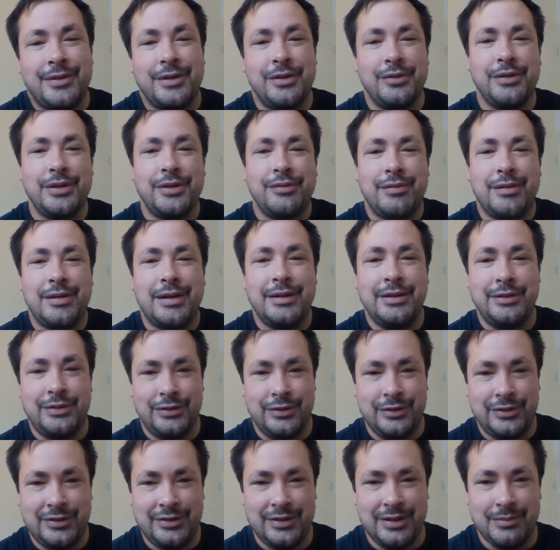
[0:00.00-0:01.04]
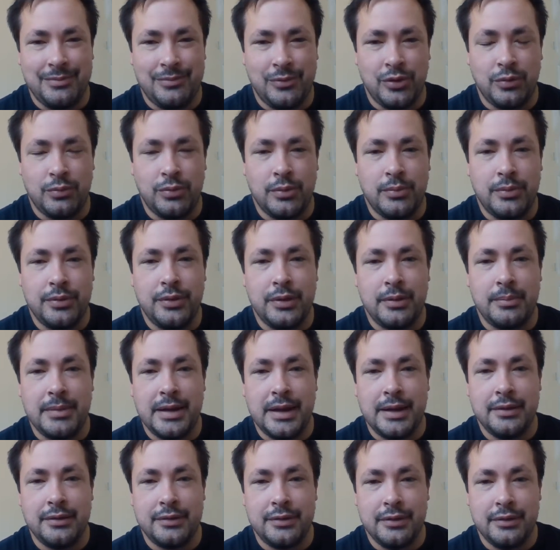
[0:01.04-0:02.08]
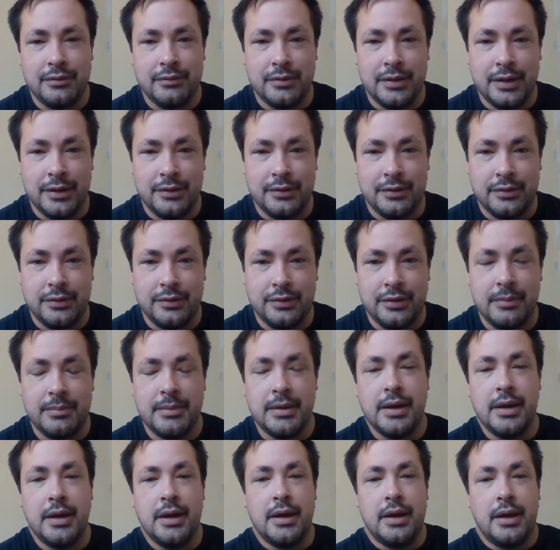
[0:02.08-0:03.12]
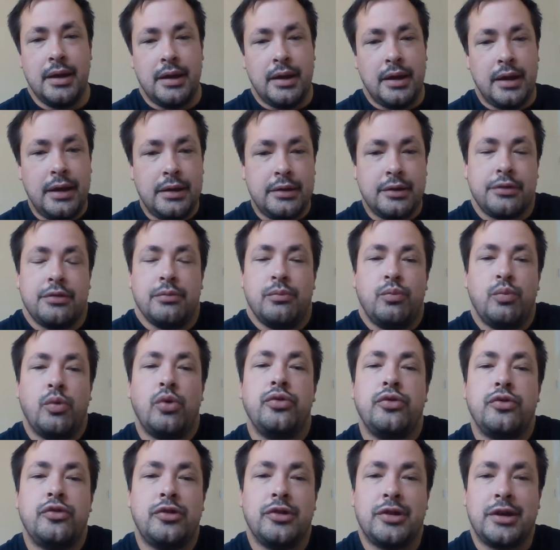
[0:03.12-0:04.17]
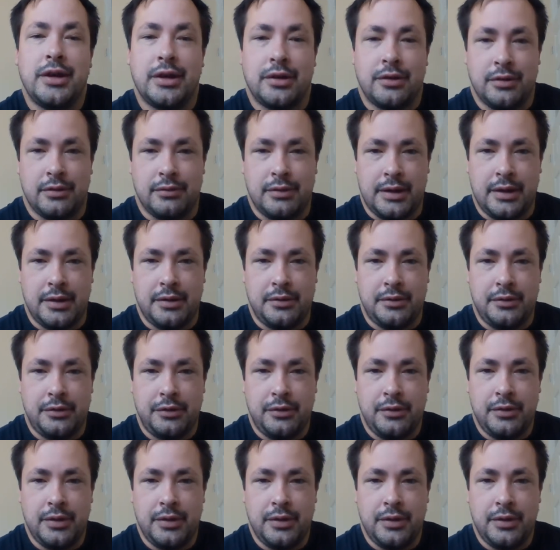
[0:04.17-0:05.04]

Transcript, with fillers: When you're in a relationship with a woman, a man is in a relationship, he doesn't want to kick her out.